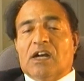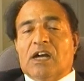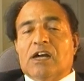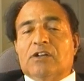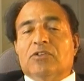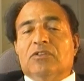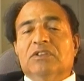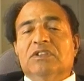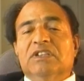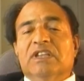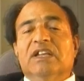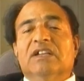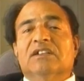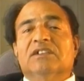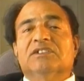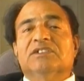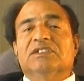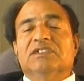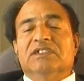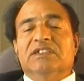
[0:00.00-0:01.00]
I don't
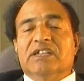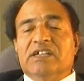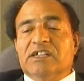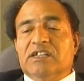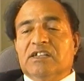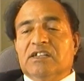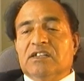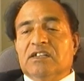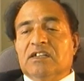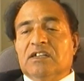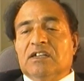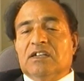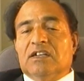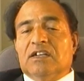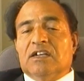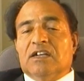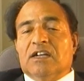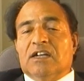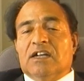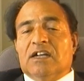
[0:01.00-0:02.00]
think she needed
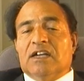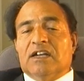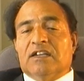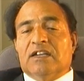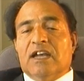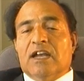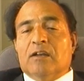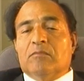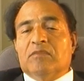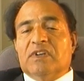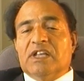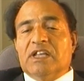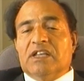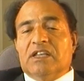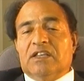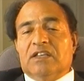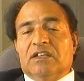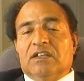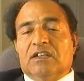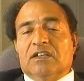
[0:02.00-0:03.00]
an
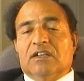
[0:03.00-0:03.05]
MD